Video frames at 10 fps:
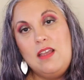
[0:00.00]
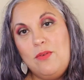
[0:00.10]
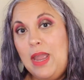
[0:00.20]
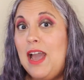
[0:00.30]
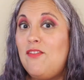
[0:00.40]

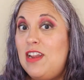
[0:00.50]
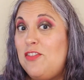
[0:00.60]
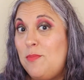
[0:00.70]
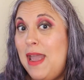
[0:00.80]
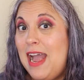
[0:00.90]
We have
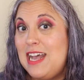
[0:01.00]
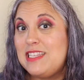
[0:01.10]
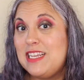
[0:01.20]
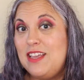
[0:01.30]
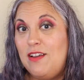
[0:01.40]
another
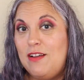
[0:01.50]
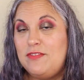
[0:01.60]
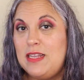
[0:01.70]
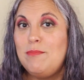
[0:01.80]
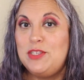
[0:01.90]
mask of
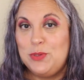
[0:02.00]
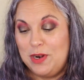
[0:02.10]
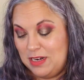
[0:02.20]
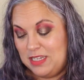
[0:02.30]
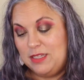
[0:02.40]
some
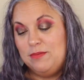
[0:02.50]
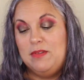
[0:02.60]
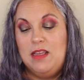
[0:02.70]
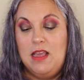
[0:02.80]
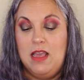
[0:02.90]
sort.
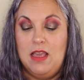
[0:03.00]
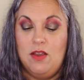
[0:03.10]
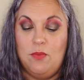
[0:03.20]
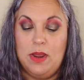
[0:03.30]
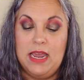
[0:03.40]

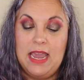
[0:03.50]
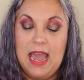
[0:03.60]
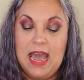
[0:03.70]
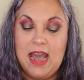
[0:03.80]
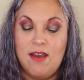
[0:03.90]
We
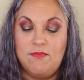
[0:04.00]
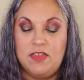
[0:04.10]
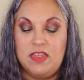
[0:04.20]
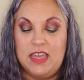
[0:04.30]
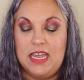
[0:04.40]
have
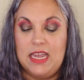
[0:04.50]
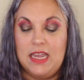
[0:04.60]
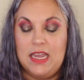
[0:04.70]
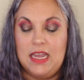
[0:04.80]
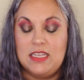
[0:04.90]

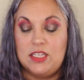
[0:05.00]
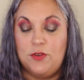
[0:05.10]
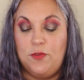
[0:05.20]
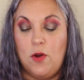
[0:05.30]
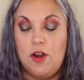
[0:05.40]
the
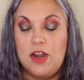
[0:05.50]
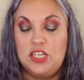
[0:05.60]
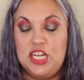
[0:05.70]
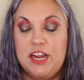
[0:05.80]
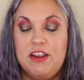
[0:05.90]
Sephora
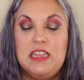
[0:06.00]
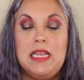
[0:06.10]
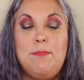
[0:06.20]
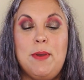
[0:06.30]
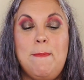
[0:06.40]
Cherry Lip